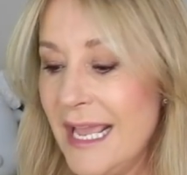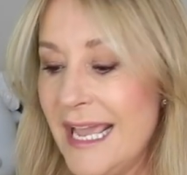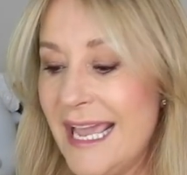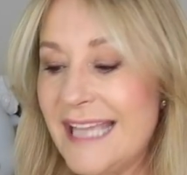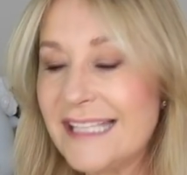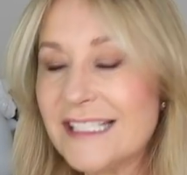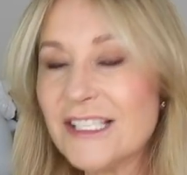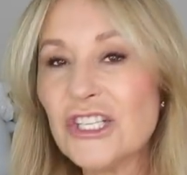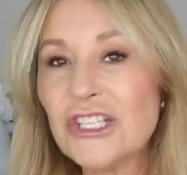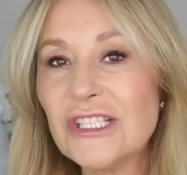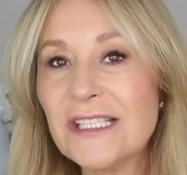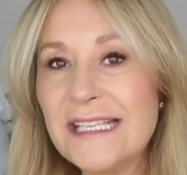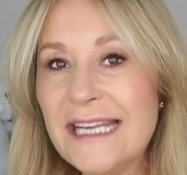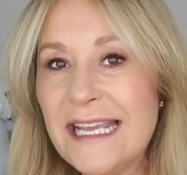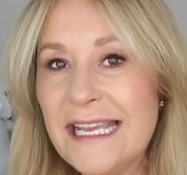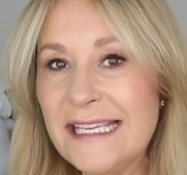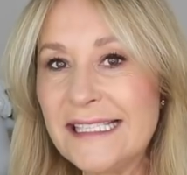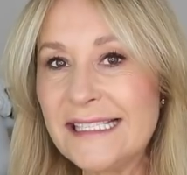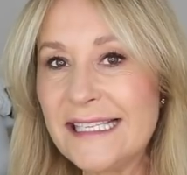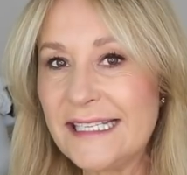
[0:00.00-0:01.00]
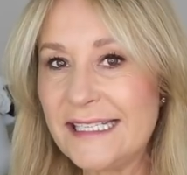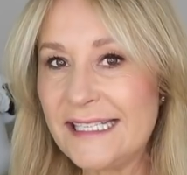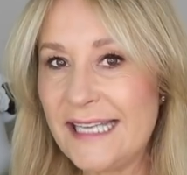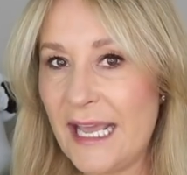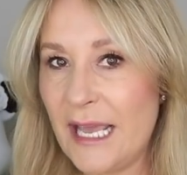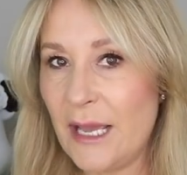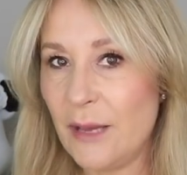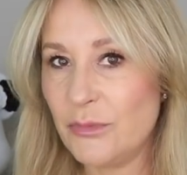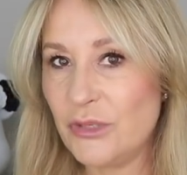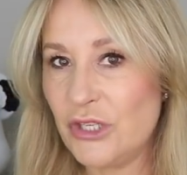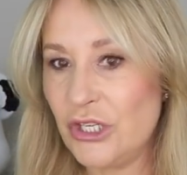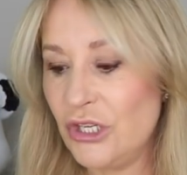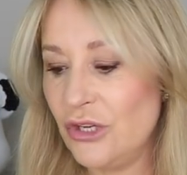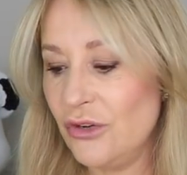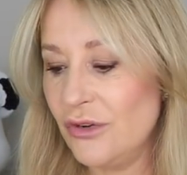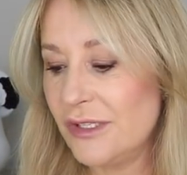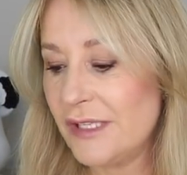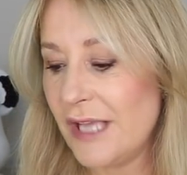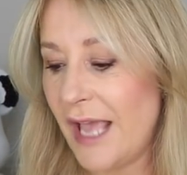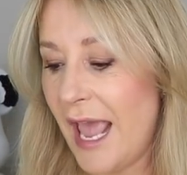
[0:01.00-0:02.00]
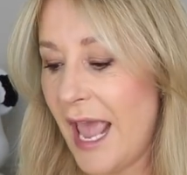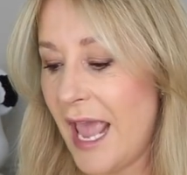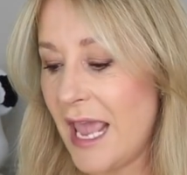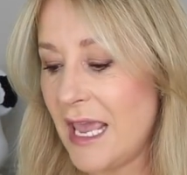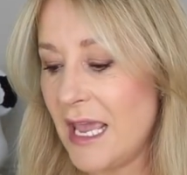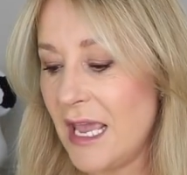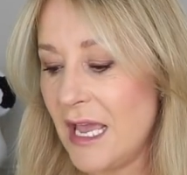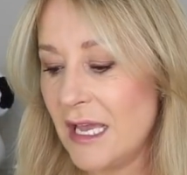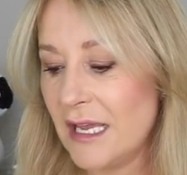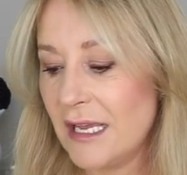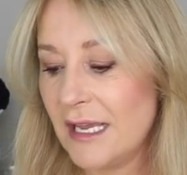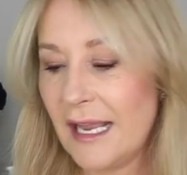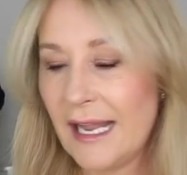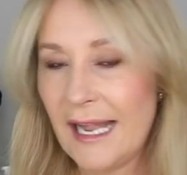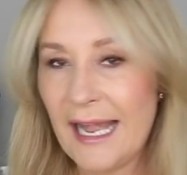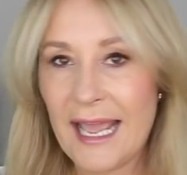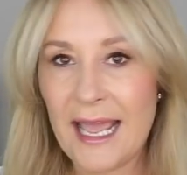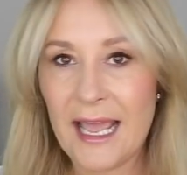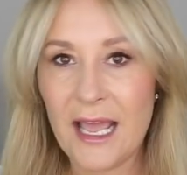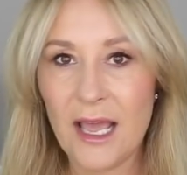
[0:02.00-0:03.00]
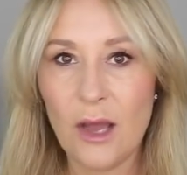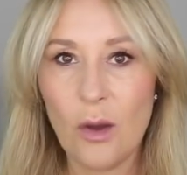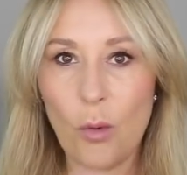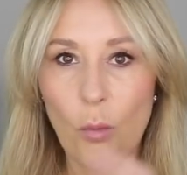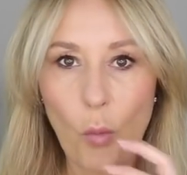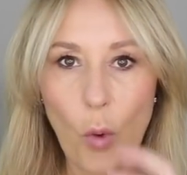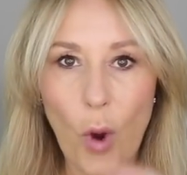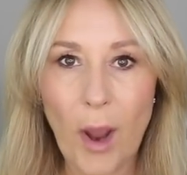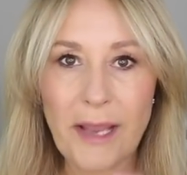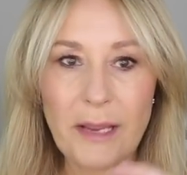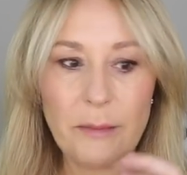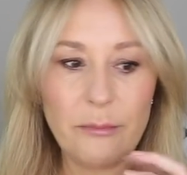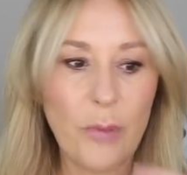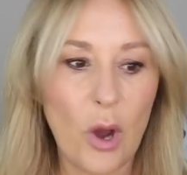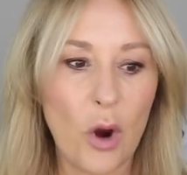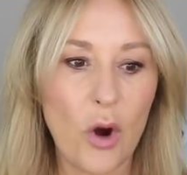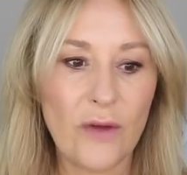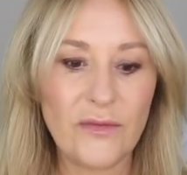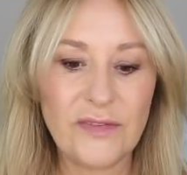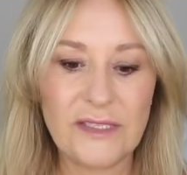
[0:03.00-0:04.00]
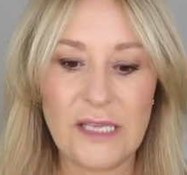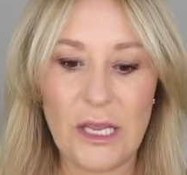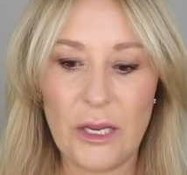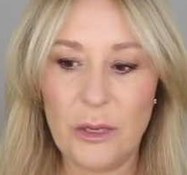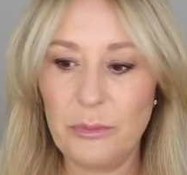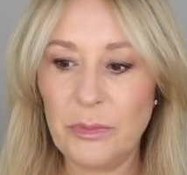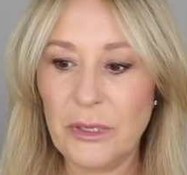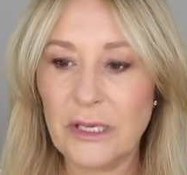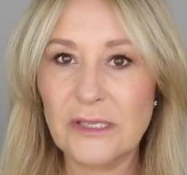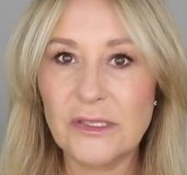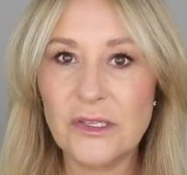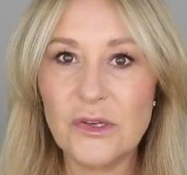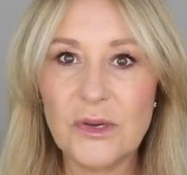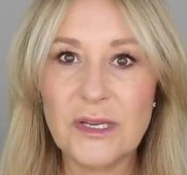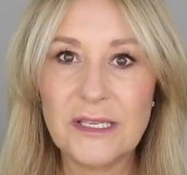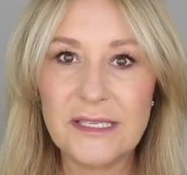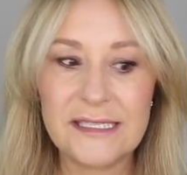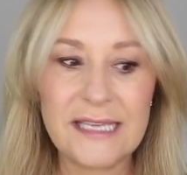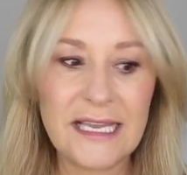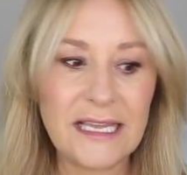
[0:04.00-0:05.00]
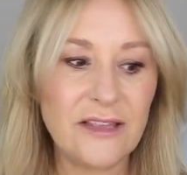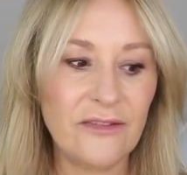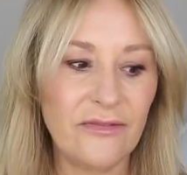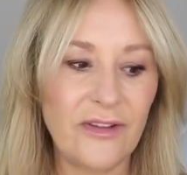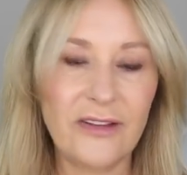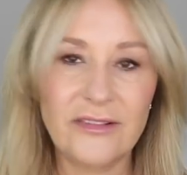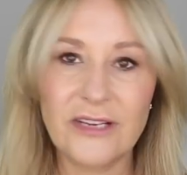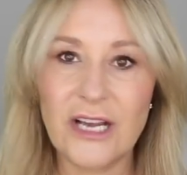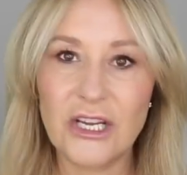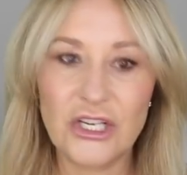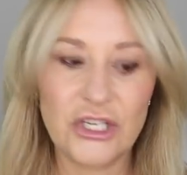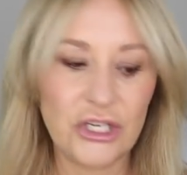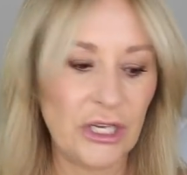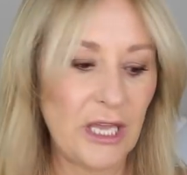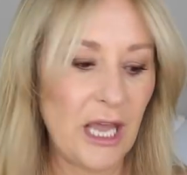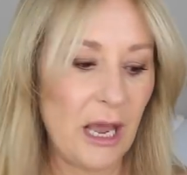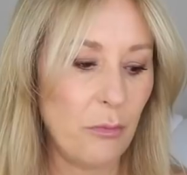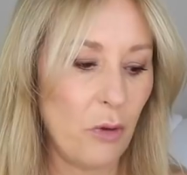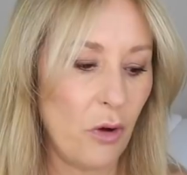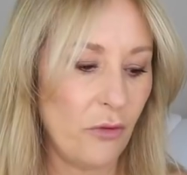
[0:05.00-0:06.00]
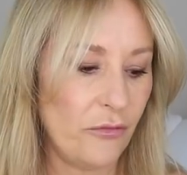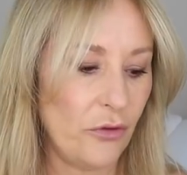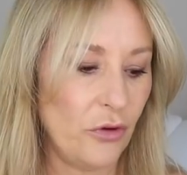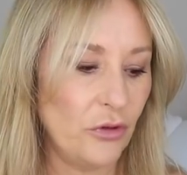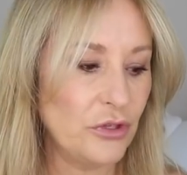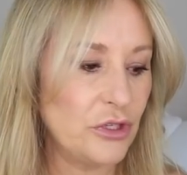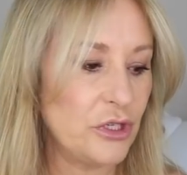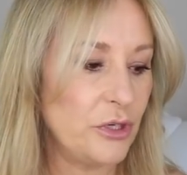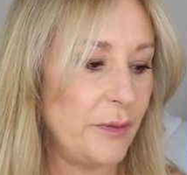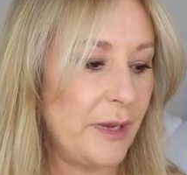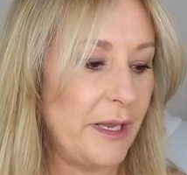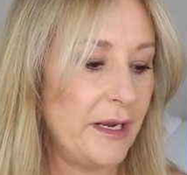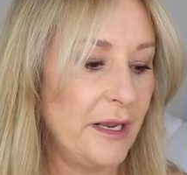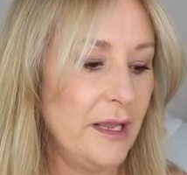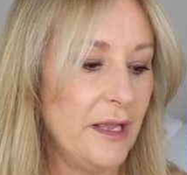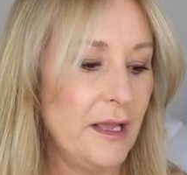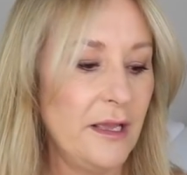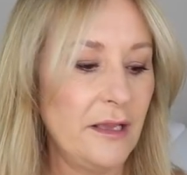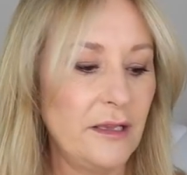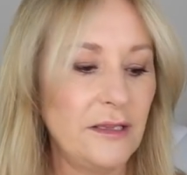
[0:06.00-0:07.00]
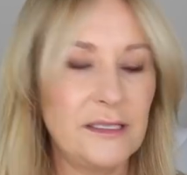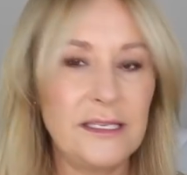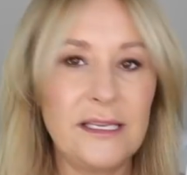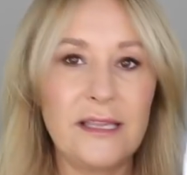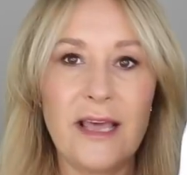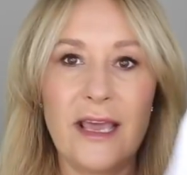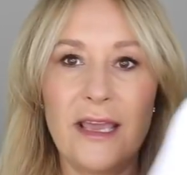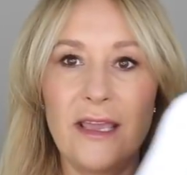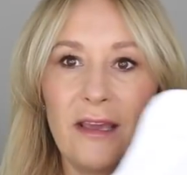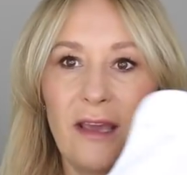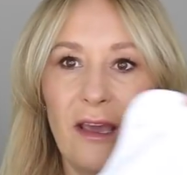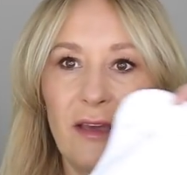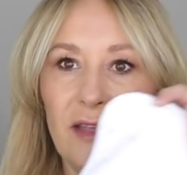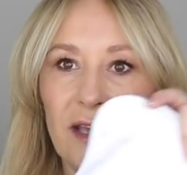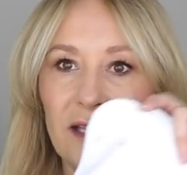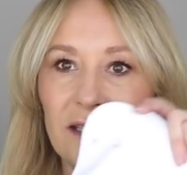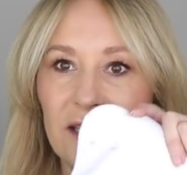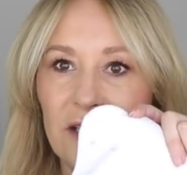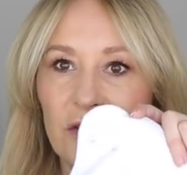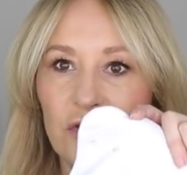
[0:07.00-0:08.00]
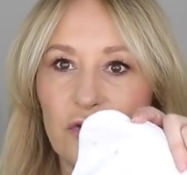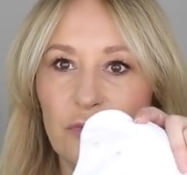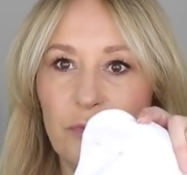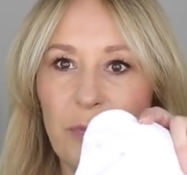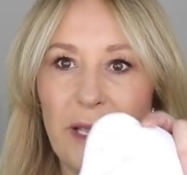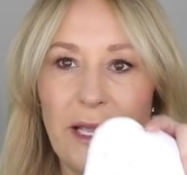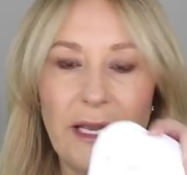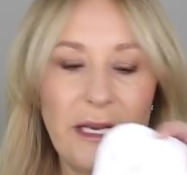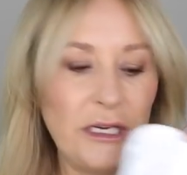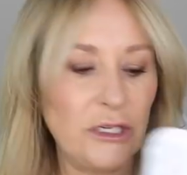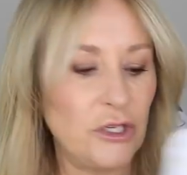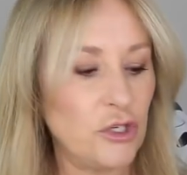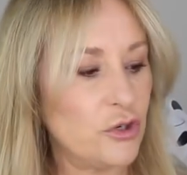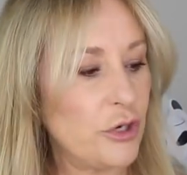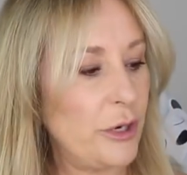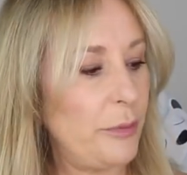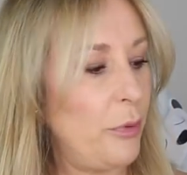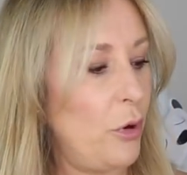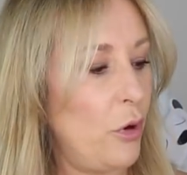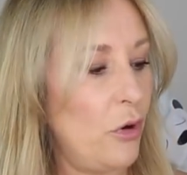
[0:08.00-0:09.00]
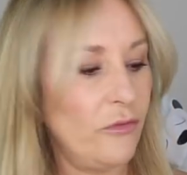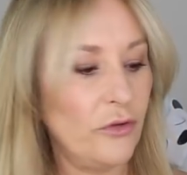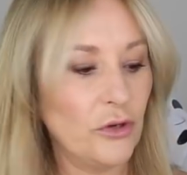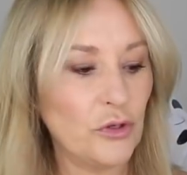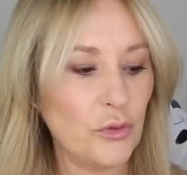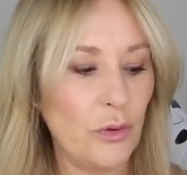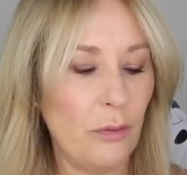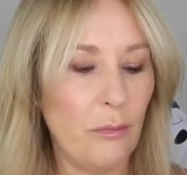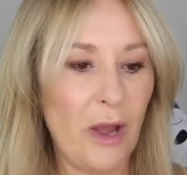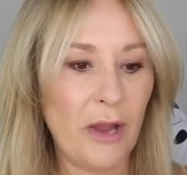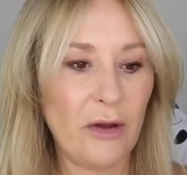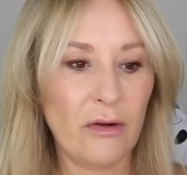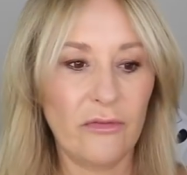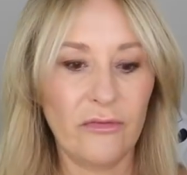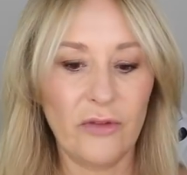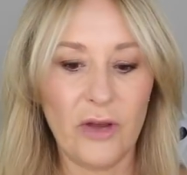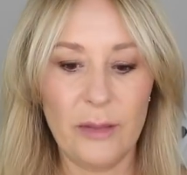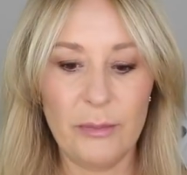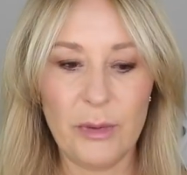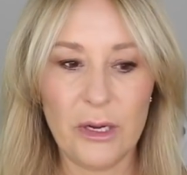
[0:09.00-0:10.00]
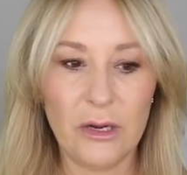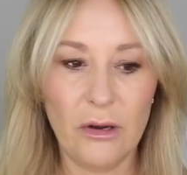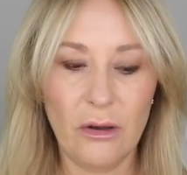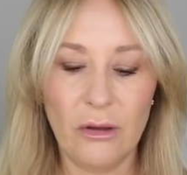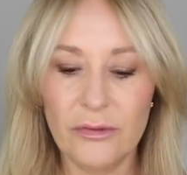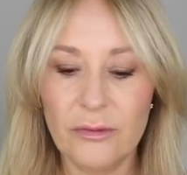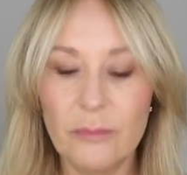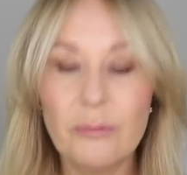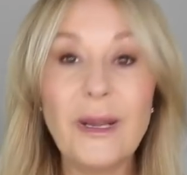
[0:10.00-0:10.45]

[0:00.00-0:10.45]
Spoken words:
It's just an easy tip to use a clear white bar of soap because you can see the foundation come off onto it. You see, there you go, that's it beginning to drip off onto a microfiber cloth.